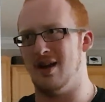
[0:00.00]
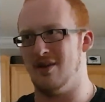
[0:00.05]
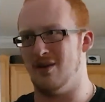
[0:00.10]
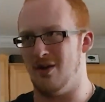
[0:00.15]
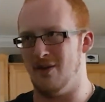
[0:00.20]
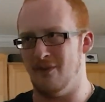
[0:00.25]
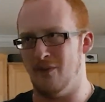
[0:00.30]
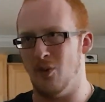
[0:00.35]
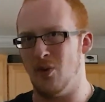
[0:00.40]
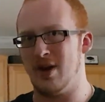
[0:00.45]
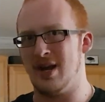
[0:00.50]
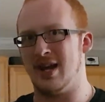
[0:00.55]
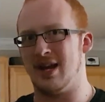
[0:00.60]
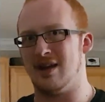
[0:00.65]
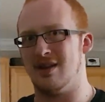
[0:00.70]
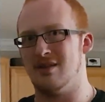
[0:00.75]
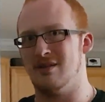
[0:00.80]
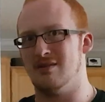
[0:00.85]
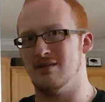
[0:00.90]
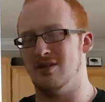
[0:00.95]

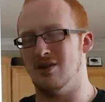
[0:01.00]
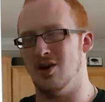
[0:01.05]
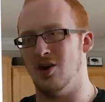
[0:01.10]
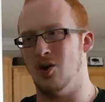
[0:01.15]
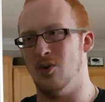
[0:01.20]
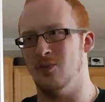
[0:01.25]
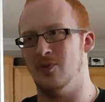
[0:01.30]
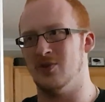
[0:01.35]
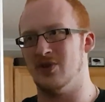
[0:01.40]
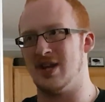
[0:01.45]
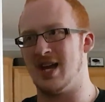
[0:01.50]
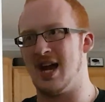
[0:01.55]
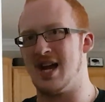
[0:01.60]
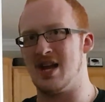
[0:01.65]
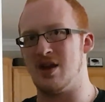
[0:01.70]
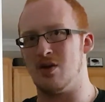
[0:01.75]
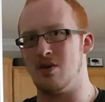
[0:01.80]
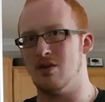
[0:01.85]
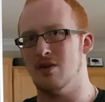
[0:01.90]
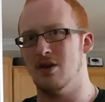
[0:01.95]
avoiding hopefully
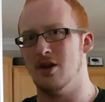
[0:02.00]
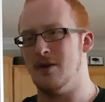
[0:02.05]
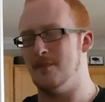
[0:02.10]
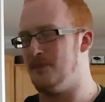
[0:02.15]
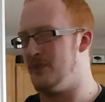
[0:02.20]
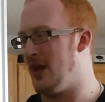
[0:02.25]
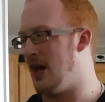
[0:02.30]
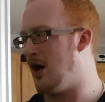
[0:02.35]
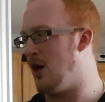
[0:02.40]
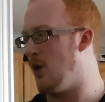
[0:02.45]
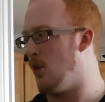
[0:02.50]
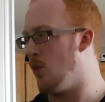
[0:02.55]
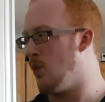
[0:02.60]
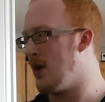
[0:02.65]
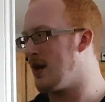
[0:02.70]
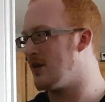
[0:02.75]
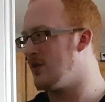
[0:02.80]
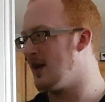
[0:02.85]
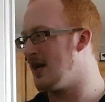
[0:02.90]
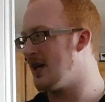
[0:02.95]
any
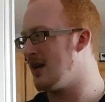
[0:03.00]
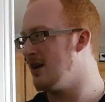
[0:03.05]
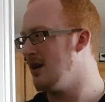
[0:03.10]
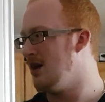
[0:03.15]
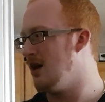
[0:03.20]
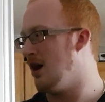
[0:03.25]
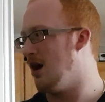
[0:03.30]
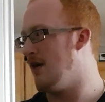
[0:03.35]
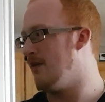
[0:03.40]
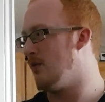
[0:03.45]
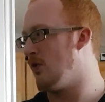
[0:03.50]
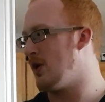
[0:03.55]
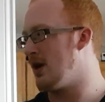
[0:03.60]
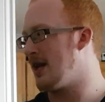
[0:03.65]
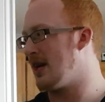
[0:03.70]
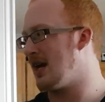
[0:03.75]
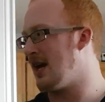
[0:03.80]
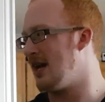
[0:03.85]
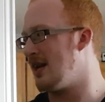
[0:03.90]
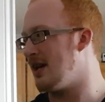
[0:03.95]
wiggling,
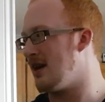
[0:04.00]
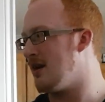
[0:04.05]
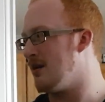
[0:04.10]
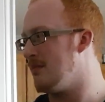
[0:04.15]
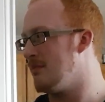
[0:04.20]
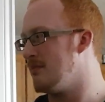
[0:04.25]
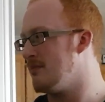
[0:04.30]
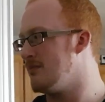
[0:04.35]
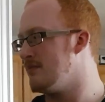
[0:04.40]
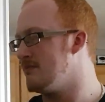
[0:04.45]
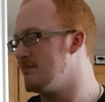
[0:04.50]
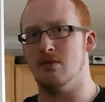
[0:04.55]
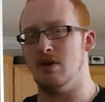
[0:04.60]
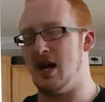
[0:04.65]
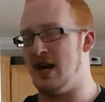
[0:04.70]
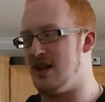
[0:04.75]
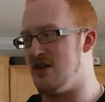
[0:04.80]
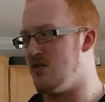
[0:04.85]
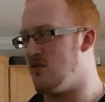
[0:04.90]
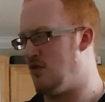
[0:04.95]
avoiding
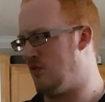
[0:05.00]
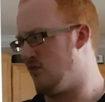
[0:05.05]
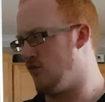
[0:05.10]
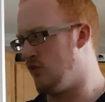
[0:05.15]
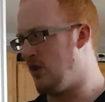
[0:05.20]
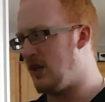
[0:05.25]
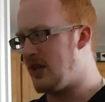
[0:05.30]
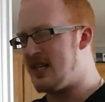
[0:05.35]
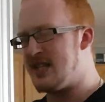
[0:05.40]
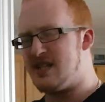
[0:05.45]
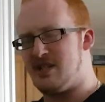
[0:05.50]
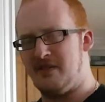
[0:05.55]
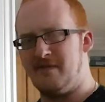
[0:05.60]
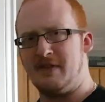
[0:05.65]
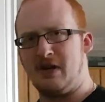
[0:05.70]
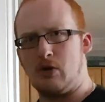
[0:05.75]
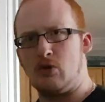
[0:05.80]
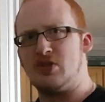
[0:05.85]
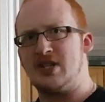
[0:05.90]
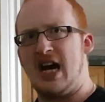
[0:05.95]
any really
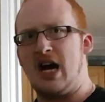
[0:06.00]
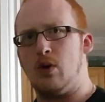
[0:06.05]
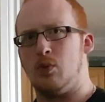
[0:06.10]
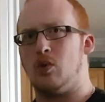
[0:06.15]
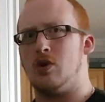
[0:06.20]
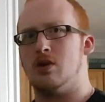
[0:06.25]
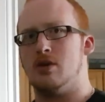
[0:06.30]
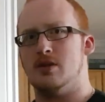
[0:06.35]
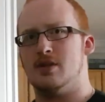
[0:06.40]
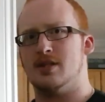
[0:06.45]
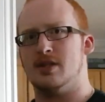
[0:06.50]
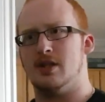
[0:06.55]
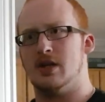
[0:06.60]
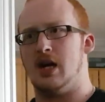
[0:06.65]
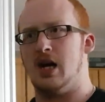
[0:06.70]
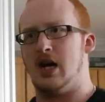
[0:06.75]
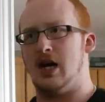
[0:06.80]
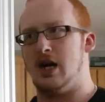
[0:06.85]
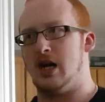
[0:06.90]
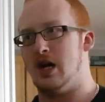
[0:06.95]
severe downward
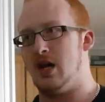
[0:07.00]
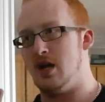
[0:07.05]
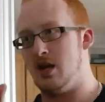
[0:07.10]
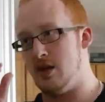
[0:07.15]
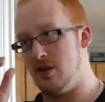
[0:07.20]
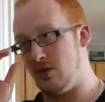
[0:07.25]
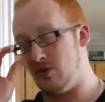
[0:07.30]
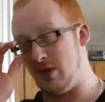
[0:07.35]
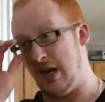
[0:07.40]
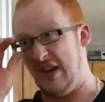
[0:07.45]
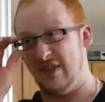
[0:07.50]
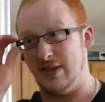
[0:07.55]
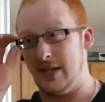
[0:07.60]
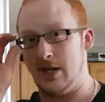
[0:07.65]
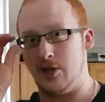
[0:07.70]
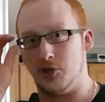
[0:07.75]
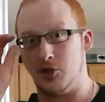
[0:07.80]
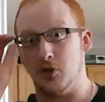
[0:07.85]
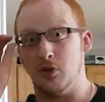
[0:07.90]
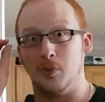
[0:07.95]

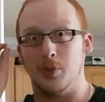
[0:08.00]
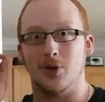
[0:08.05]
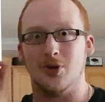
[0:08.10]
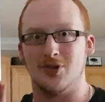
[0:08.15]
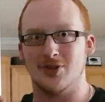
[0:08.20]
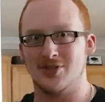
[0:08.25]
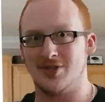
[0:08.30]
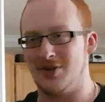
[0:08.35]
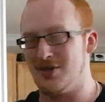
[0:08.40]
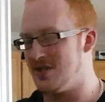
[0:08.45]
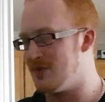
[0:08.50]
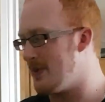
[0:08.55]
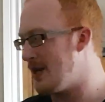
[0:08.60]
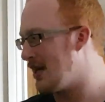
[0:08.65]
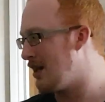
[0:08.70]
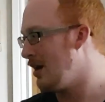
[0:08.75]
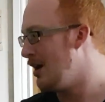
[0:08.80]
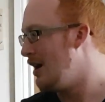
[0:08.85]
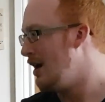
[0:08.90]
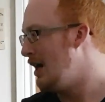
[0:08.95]
gravitational pull, so to
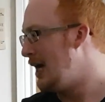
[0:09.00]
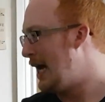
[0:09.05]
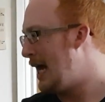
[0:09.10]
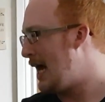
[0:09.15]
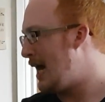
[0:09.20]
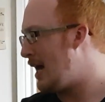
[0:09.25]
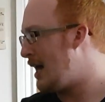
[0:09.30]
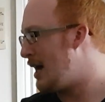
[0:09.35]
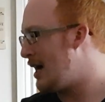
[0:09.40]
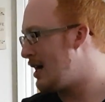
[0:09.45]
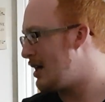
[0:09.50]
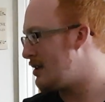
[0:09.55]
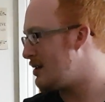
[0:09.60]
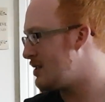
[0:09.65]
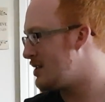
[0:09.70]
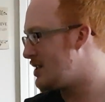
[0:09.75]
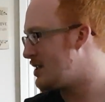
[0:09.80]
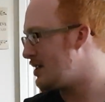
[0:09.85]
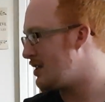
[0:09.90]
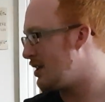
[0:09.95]
speak.
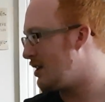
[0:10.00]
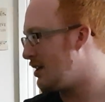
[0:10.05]
And